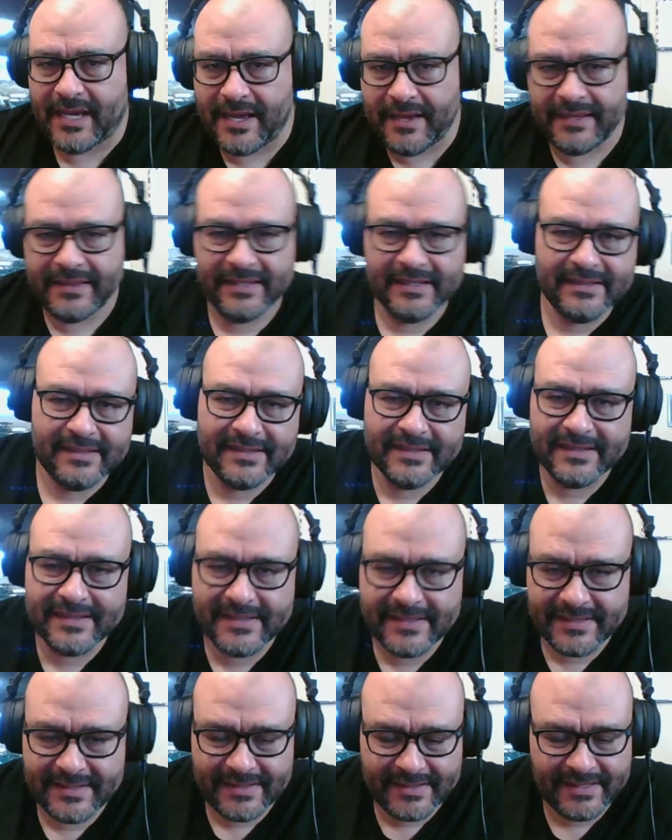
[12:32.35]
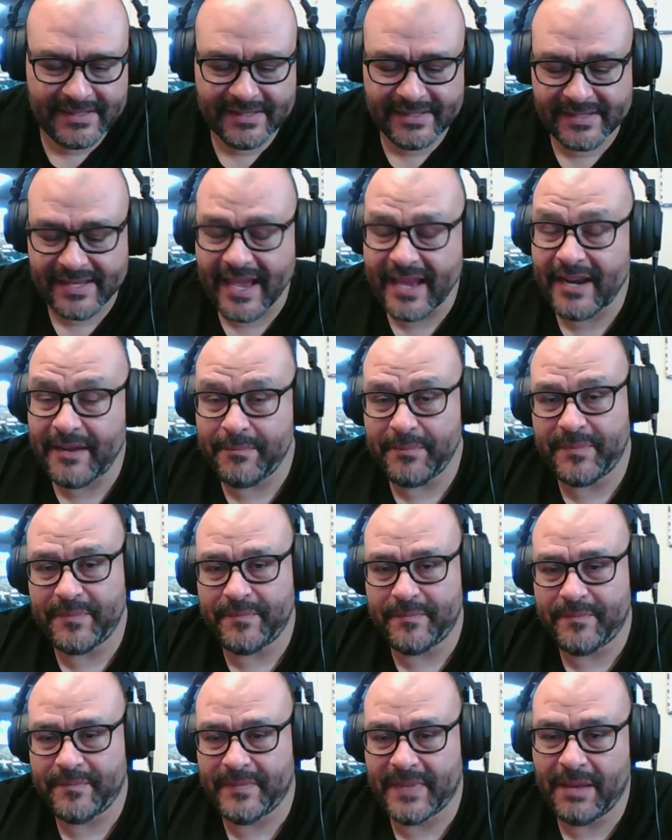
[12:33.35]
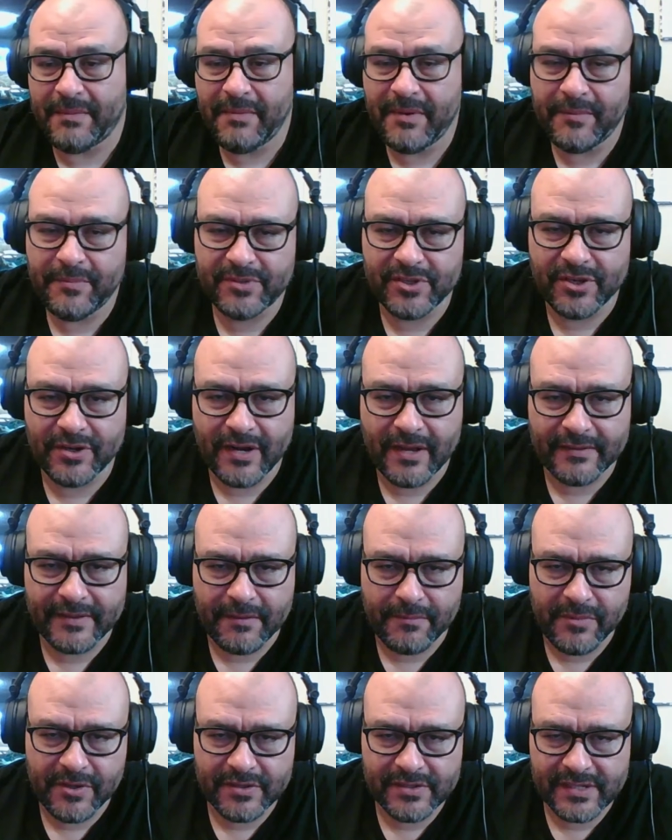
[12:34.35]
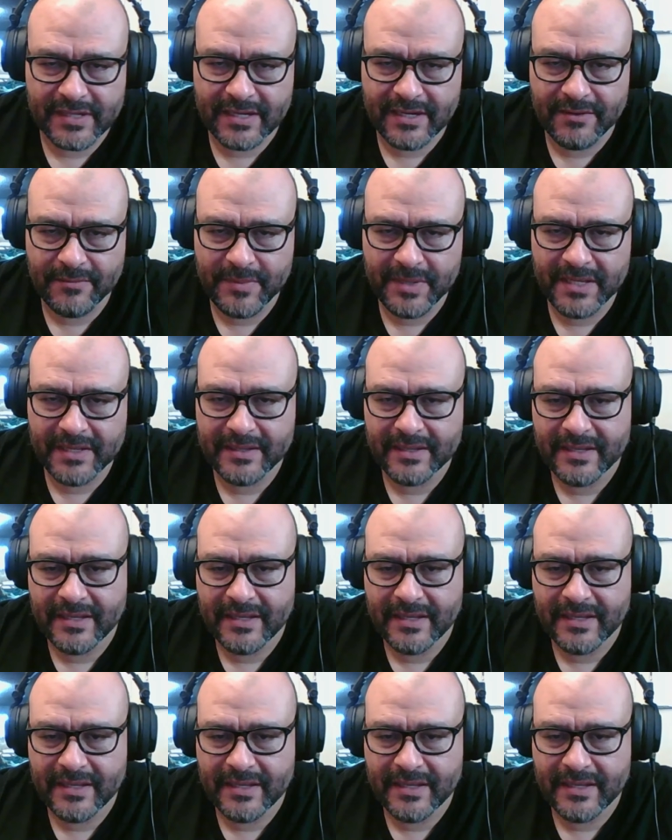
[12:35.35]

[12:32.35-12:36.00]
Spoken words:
This is set up. Let me turn off the music a little bit.